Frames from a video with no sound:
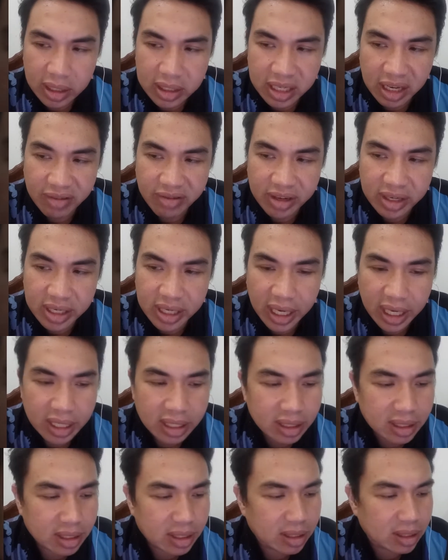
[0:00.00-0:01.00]
7
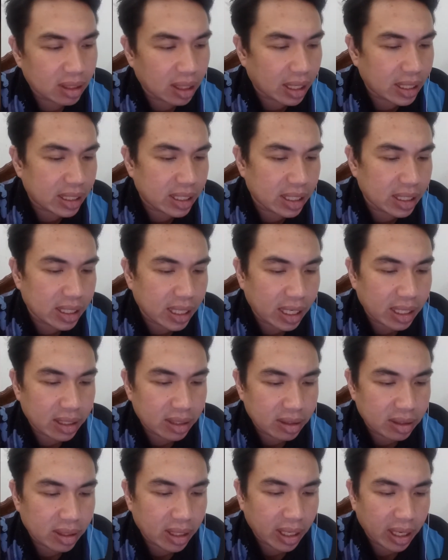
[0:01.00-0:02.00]
days until
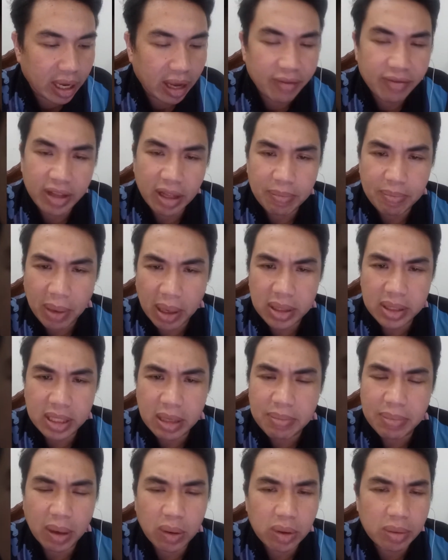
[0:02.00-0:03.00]
then they have that
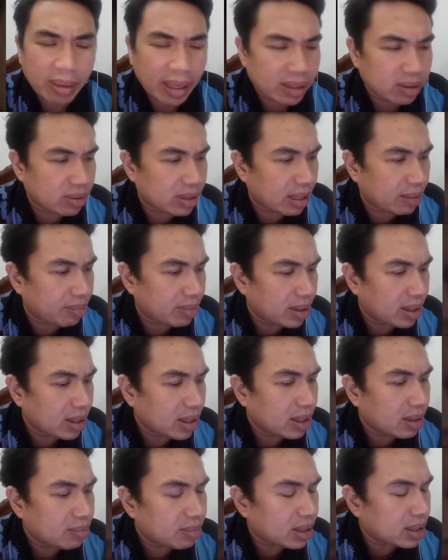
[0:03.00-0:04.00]
steam power back to them.
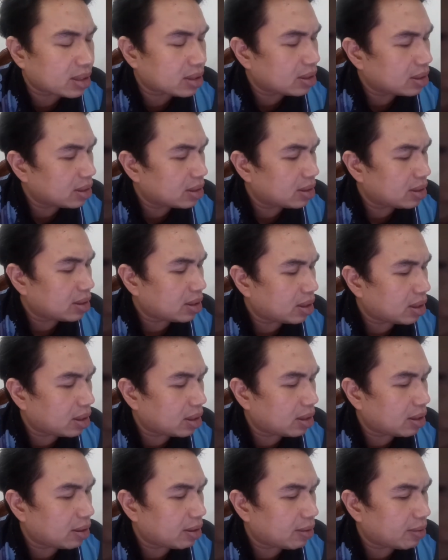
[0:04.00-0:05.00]
But
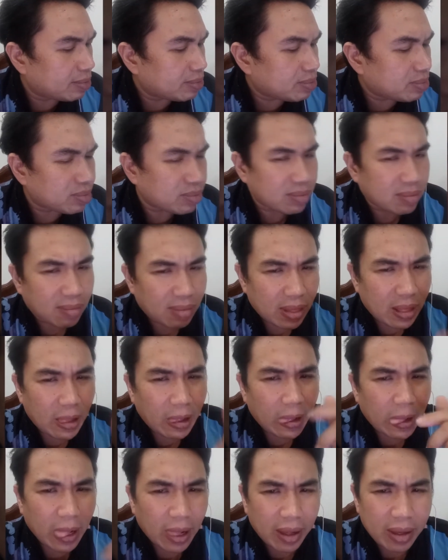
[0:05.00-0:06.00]

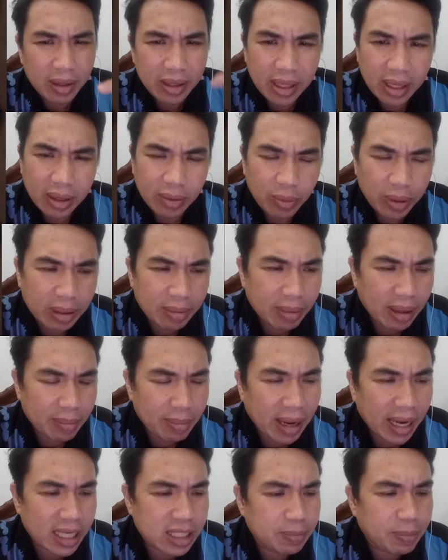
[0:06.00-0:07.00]
and when
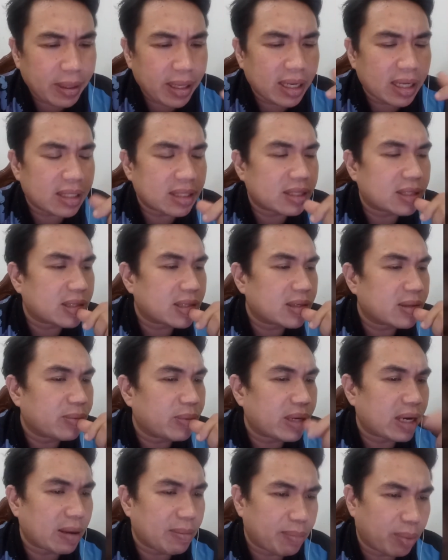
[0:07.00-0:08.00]
my experience
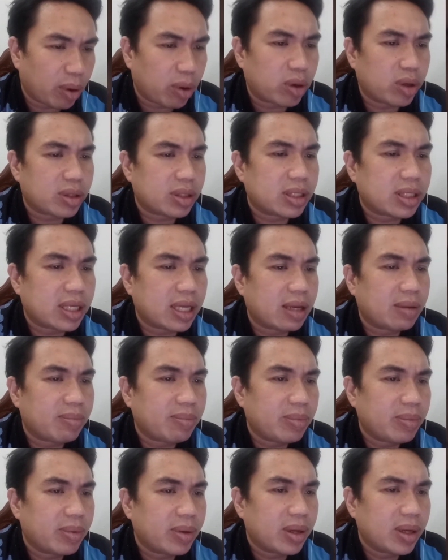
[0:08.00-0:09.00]
when I borrowed
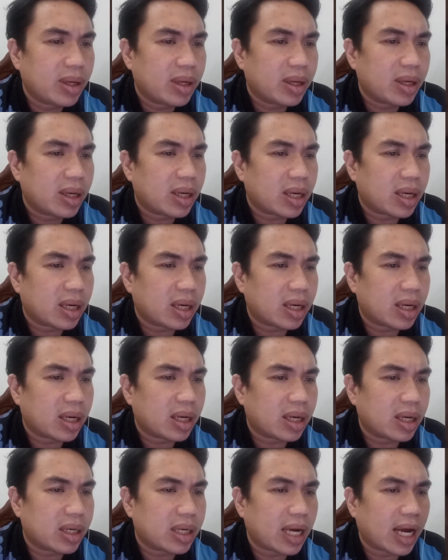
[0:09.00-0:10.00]
steam,
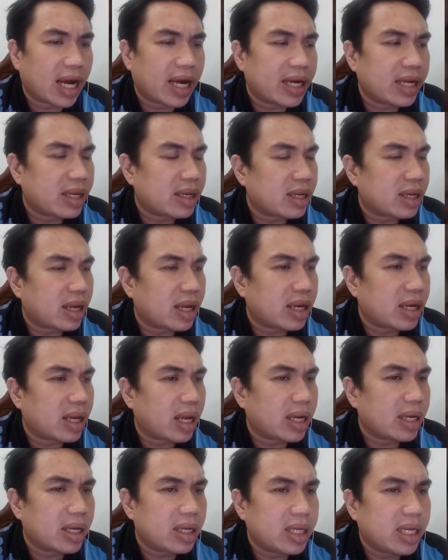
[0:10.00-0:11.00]

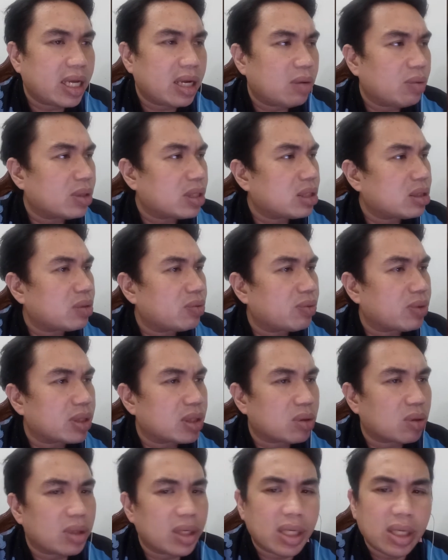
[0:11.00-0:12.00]
the deal
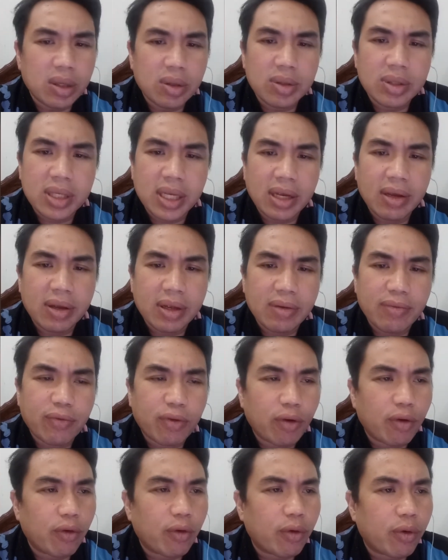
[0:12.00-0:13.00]
was only using it
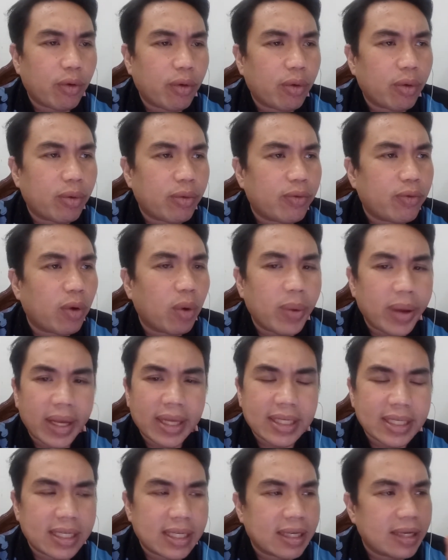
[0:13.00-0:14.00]
for 4
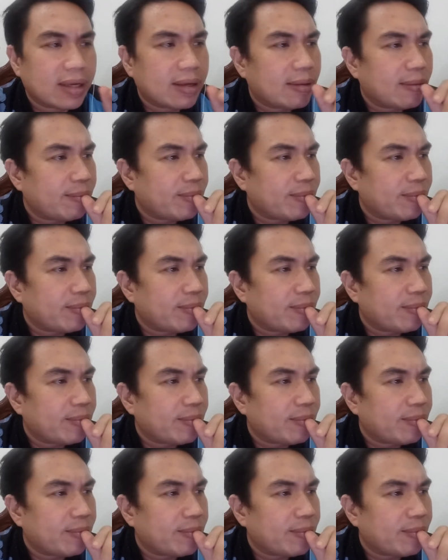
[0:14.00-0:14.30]
weeks.